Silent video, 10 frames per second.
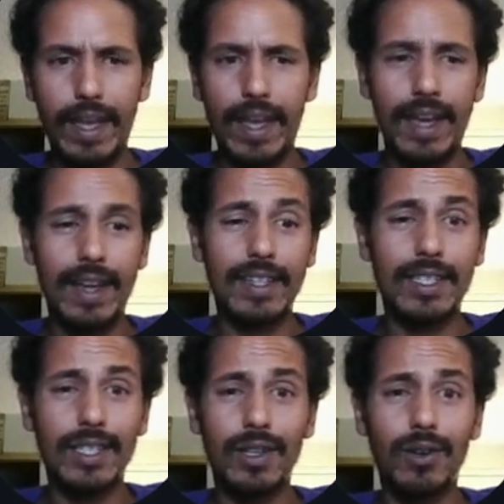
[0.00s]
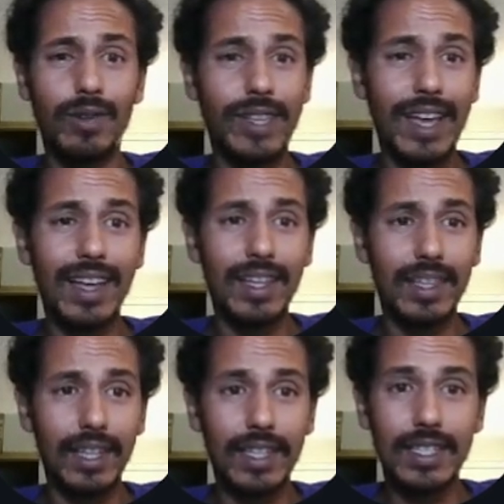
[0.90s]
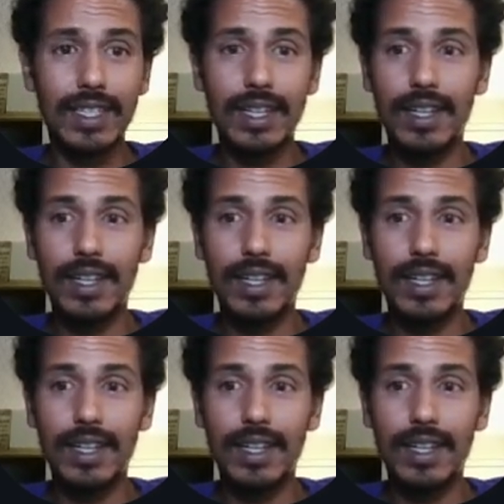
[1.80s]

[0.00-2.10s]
And so yeah, let's